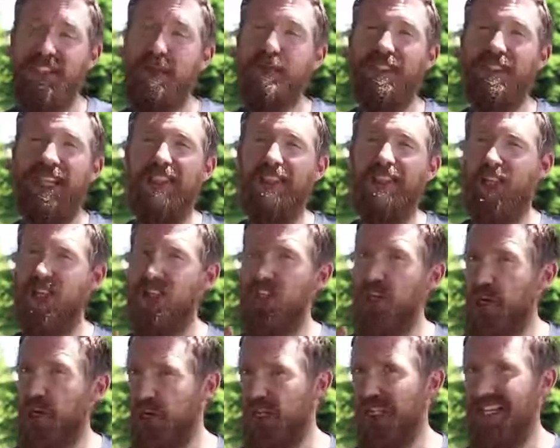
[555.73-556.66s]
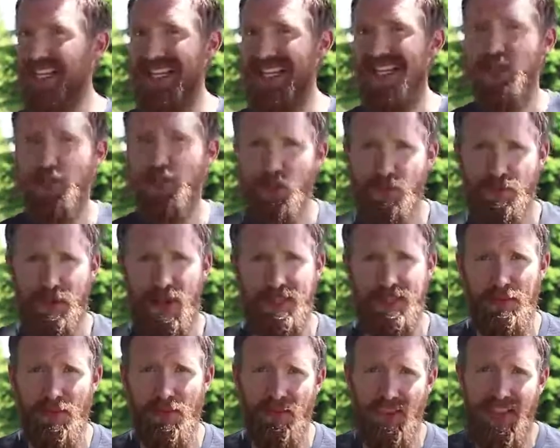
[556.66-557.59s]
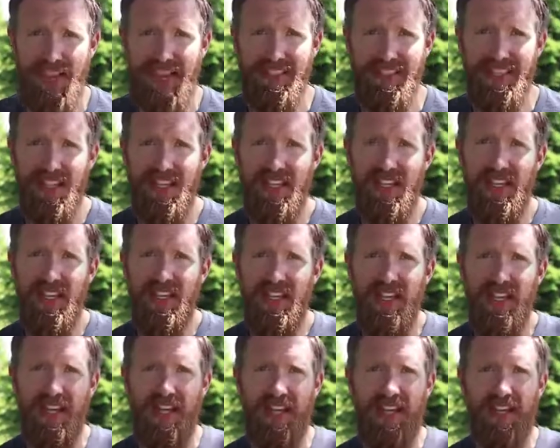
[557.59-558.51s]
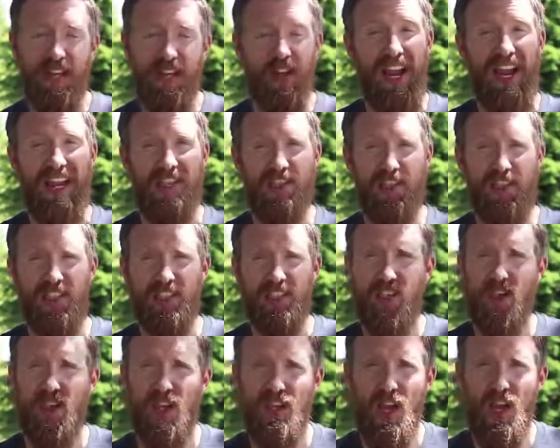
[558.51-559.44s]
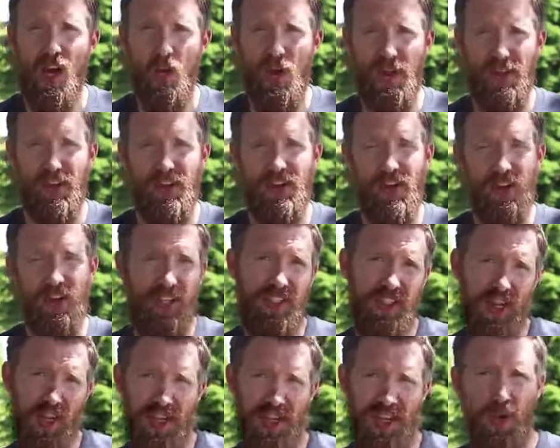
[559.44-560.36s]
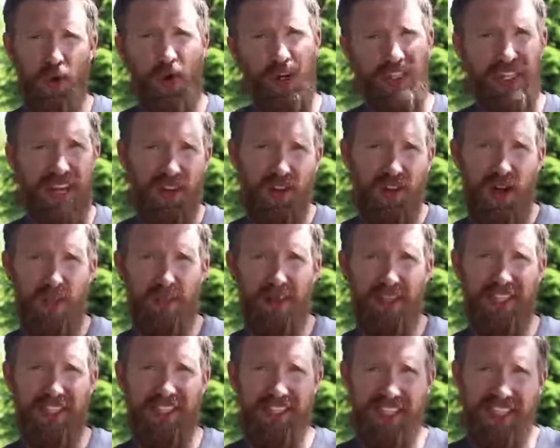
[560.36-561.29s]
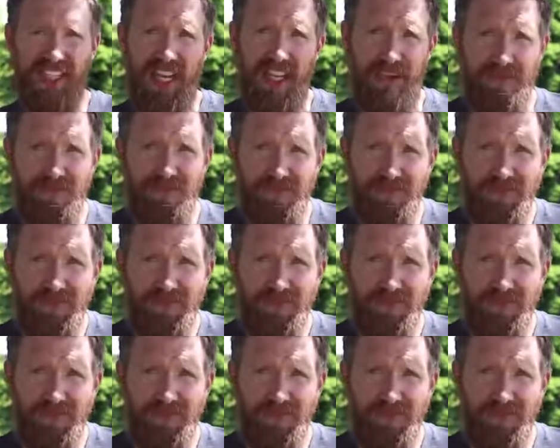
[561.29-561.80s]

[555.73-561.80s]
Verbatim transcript: in some states, an attorney is responsible for that. Uh, your agent is going to know whether you're an attorney or a title company state.